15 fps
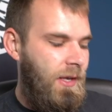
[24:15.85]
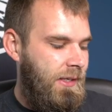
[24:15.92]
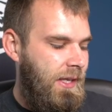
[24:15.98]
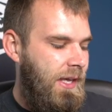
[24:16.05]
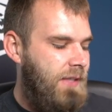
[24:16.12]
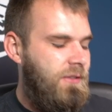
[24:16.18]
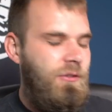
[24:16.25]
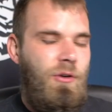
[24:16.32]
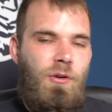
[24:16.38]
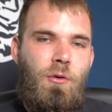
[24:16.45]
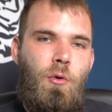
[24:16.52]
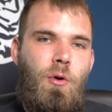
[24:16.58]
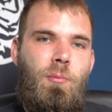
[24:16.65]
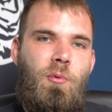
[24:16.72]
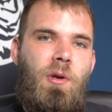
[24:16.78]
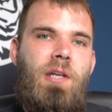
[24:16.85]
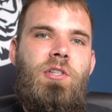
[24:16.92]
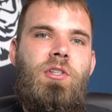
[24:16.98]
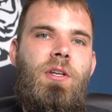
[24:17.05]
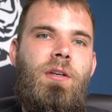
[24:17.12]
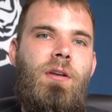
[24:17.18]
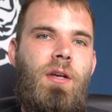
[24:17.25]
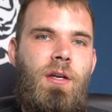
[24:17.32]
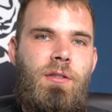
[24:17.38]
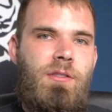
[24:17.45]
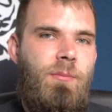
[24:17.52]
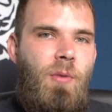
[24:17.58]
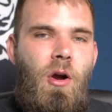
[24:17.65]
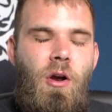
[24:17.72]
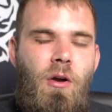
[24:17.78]
I can't start a corporation
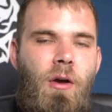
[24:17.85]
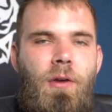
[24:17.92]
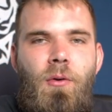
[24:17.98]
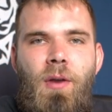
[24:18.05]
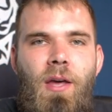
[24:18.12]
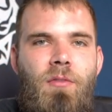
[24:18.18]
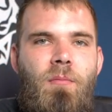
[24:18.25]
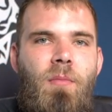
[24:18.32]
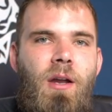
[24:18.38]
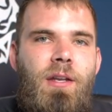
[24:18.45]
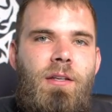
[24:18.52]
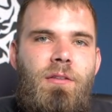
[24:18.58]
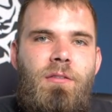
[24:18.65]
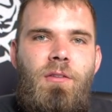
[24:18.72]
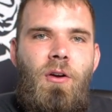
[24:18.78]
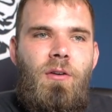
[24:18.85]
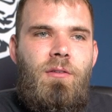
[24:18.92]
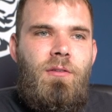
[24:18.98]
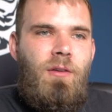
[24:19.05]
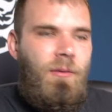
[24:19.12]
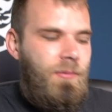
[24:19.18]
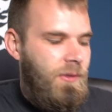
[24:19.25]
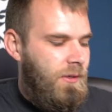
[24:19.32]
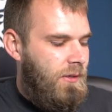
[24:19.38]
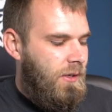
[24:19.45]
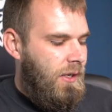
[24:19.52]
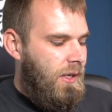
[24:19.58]
tomorrow. I don't have the money to start something.